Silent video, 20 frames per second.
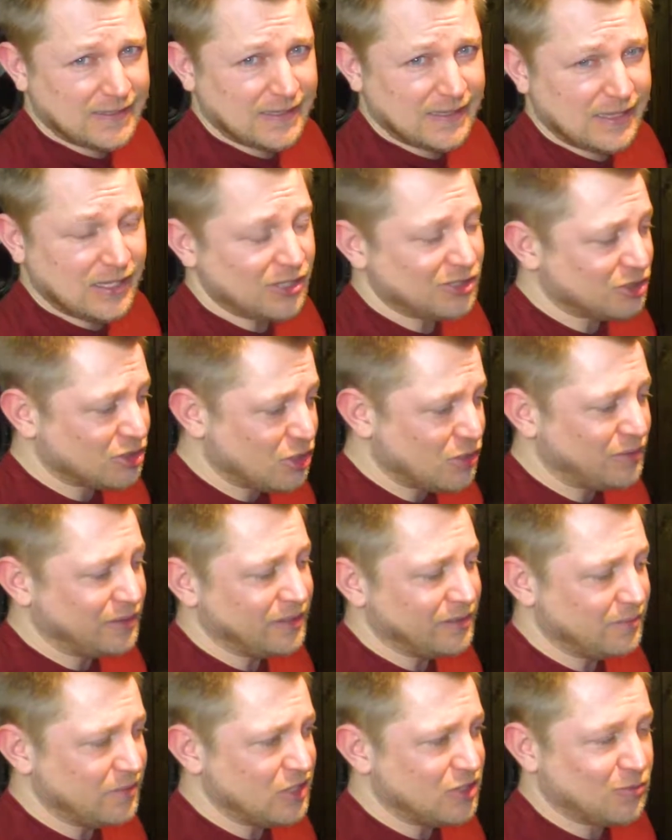There's going
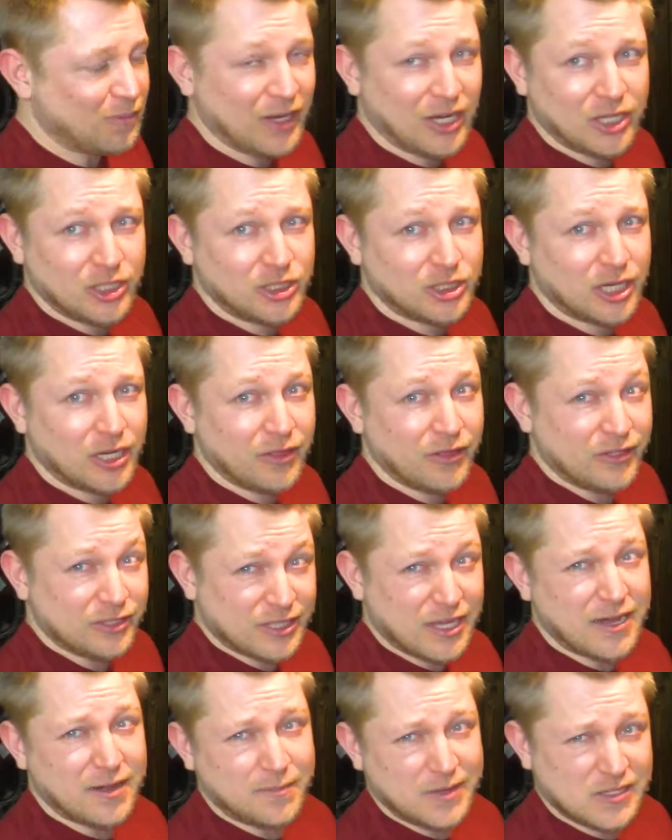to be spillage, there's
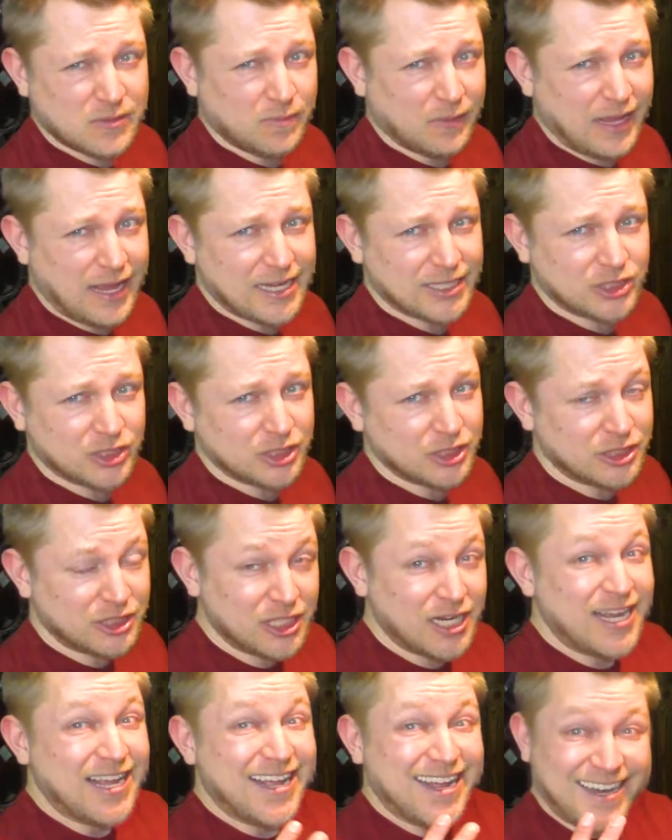going to be splashage.
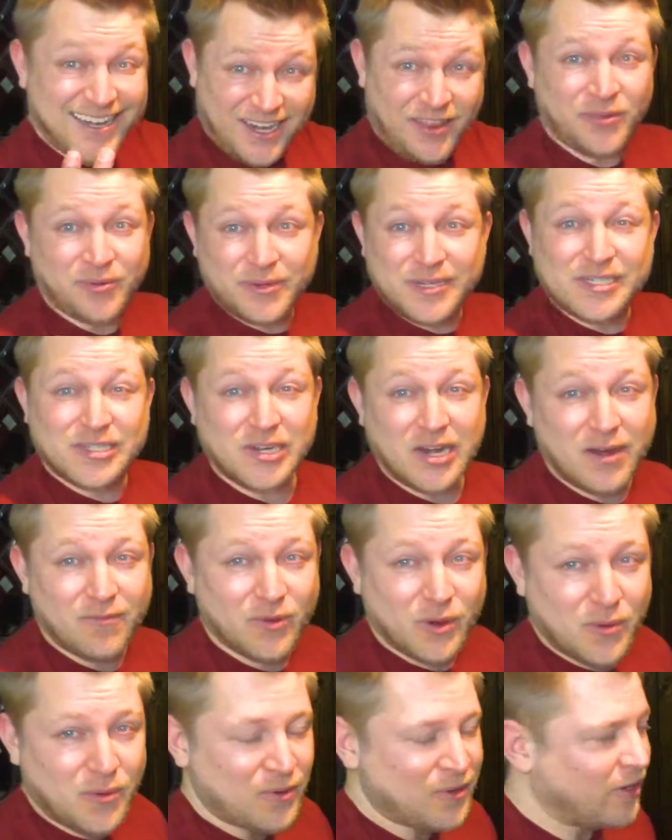Another reason I'm
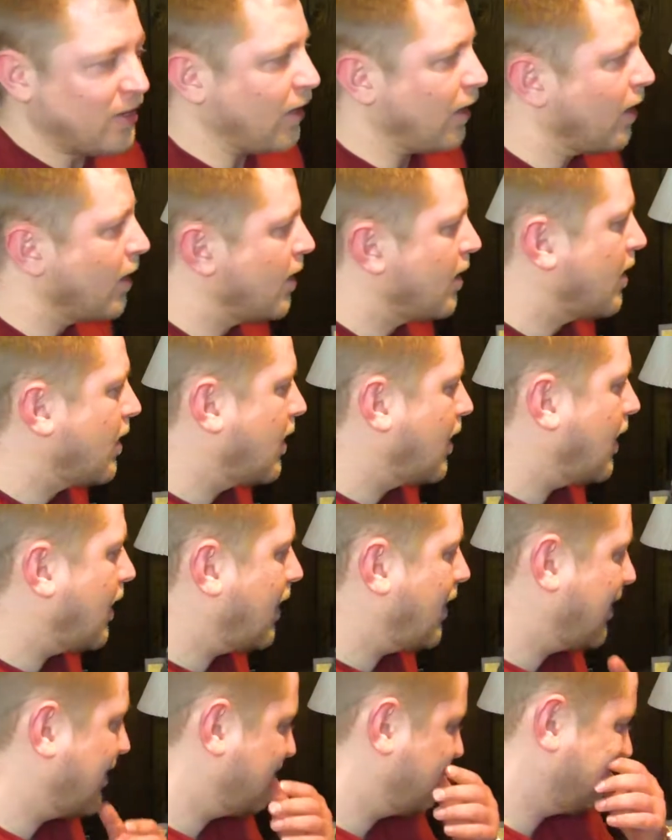recording.
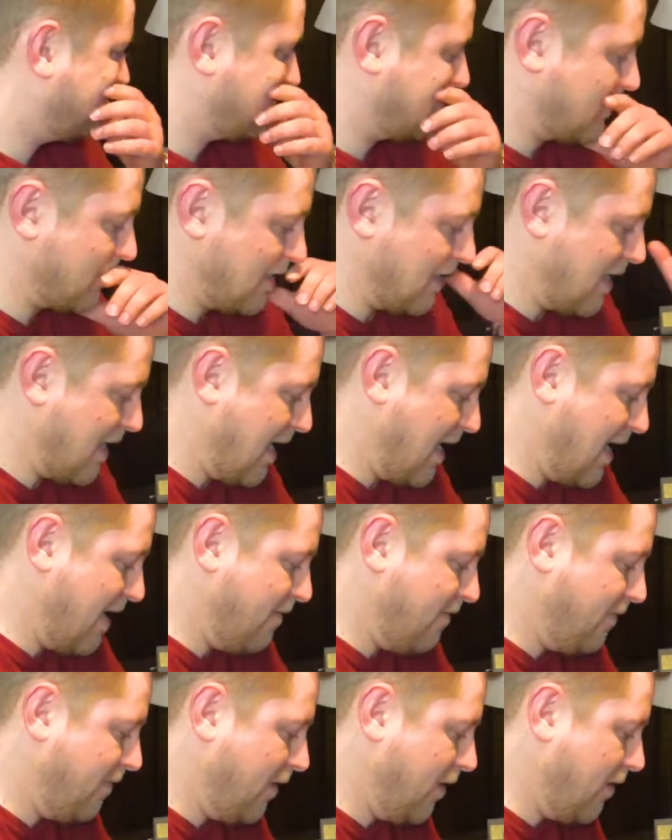I
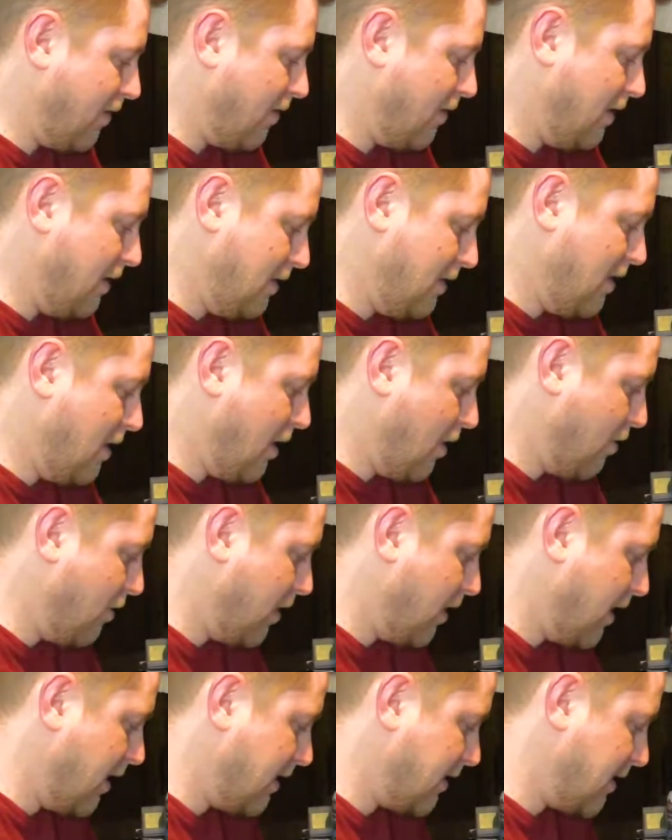figure
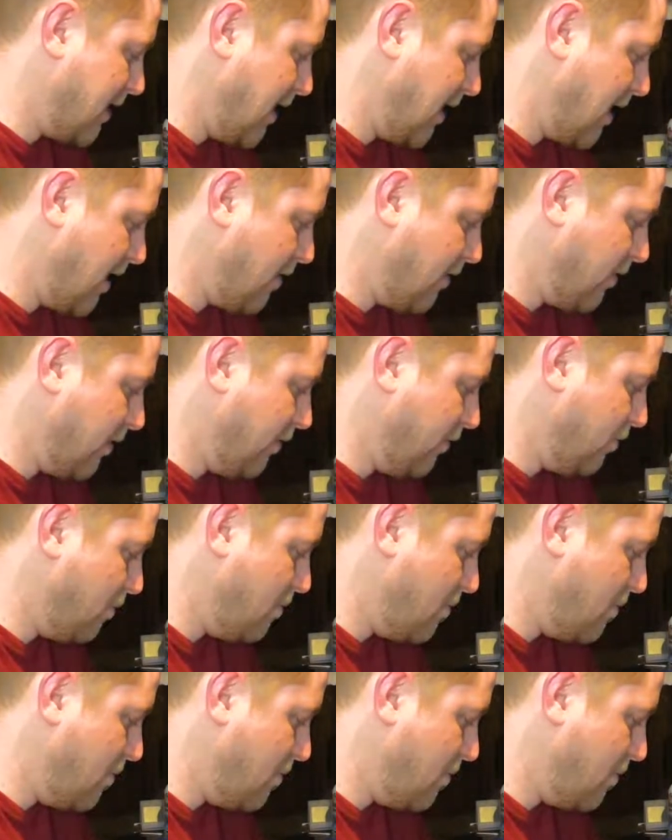I gotta take out as